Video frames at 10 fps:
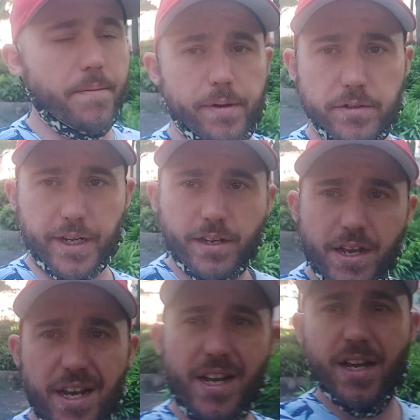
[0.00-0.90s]
building.
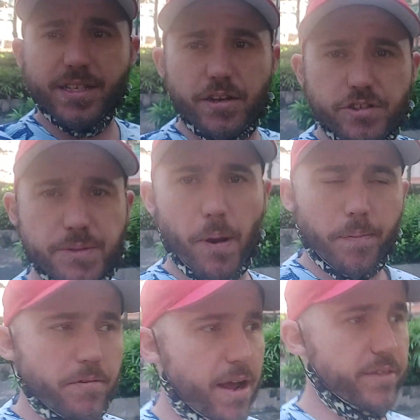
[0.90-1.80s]
So just
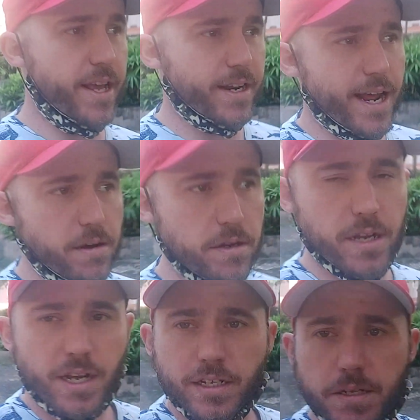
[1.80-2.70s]
popping around there now
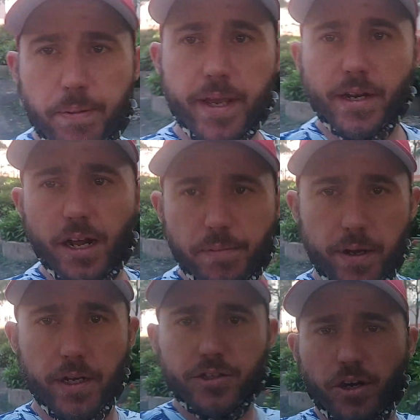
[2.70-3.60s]
to pick it up.
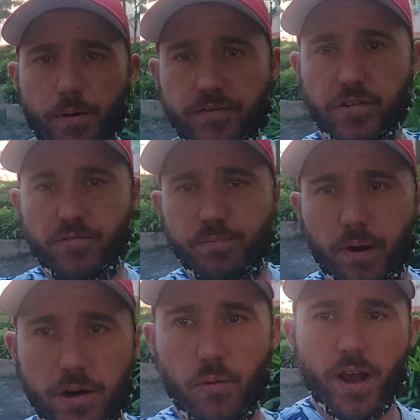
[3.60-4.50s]
Drop off the
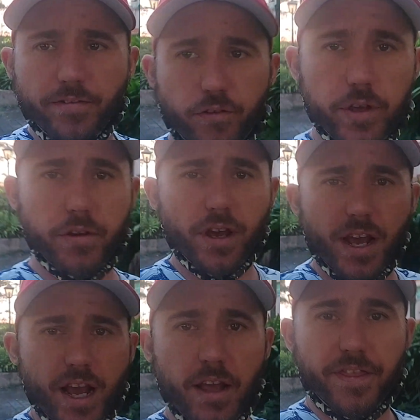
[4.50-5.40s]
bottle of wine for you.
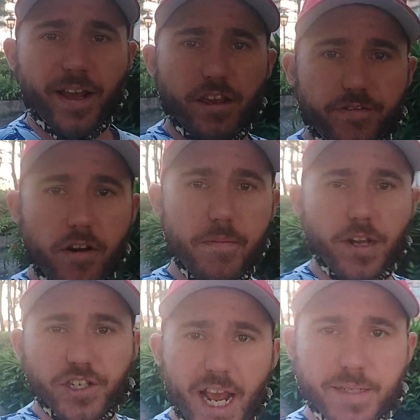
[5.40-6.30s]
Thank you very
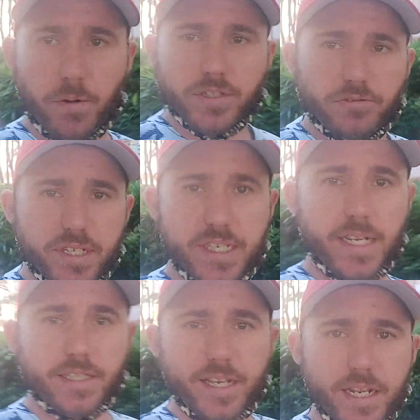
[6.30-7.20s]
much, Xbox three
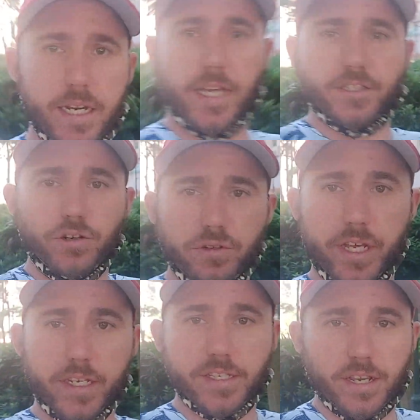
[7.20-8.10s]
sixty. Let's do
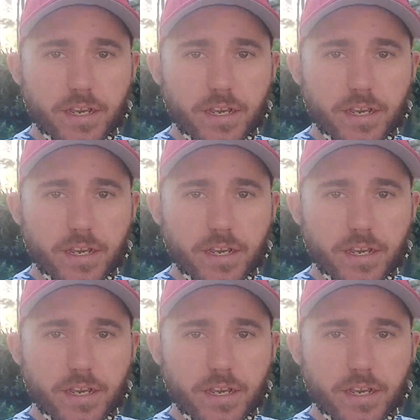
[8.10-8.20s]
this.